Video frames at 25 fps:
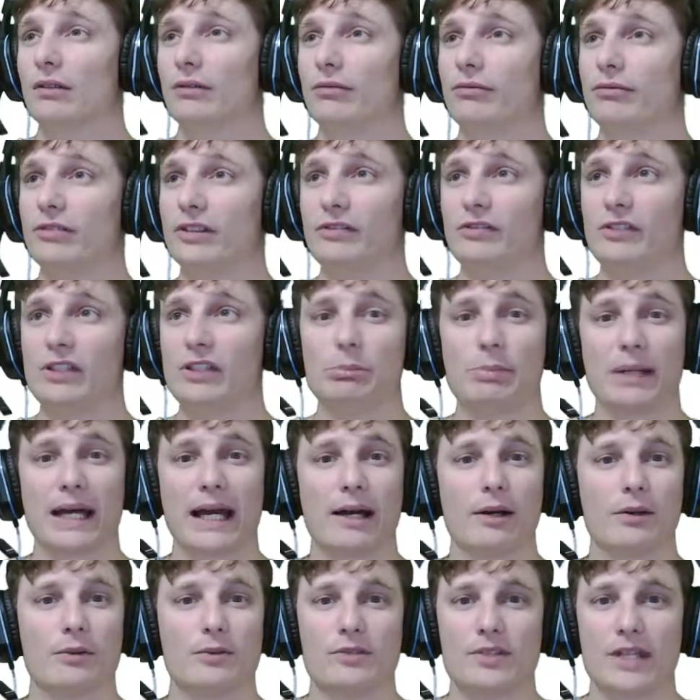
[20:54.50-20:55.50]

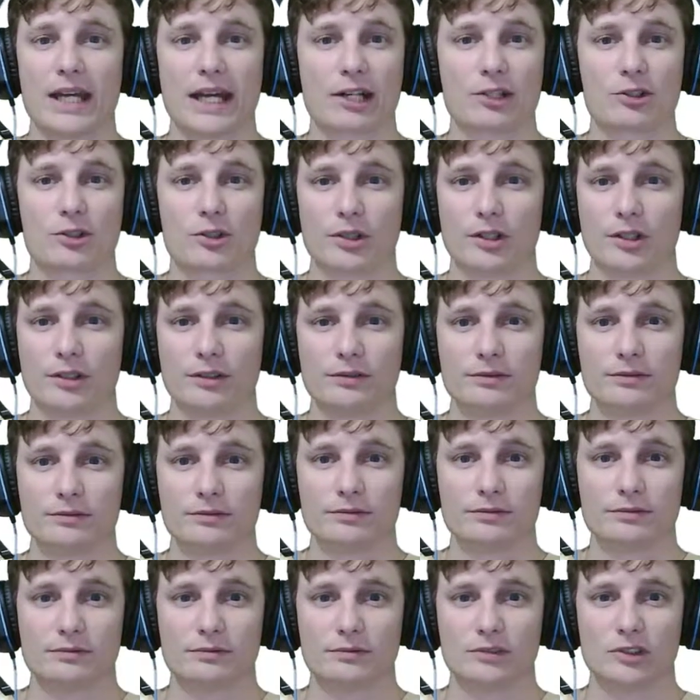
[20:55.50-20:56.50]
£50 extra
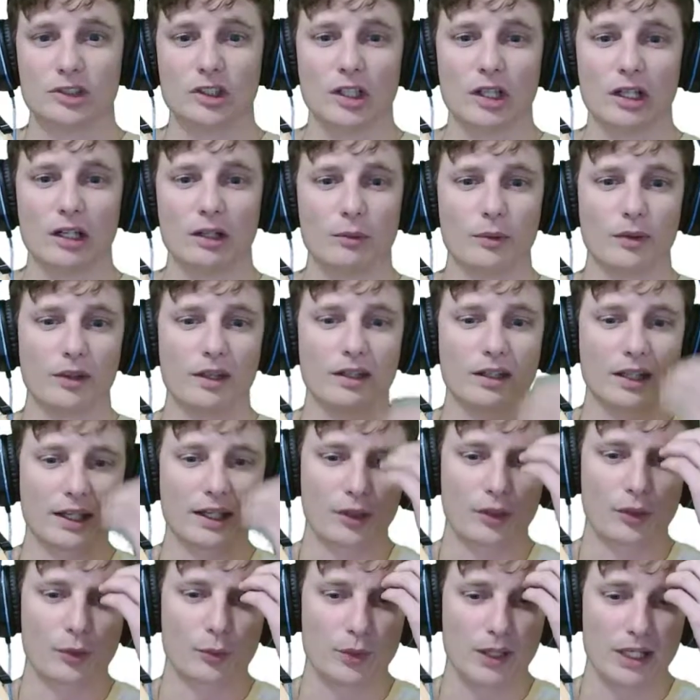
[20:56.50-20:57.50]
to get it within like
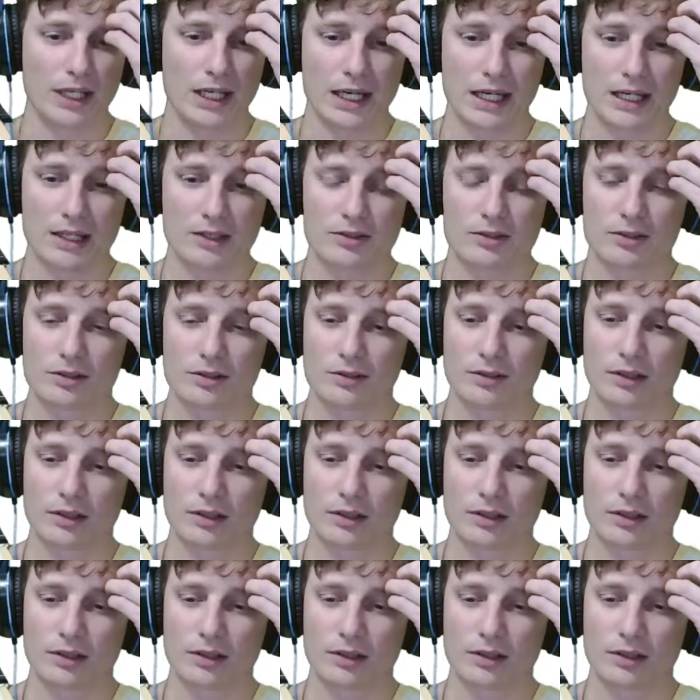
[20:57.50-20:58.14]
3 days.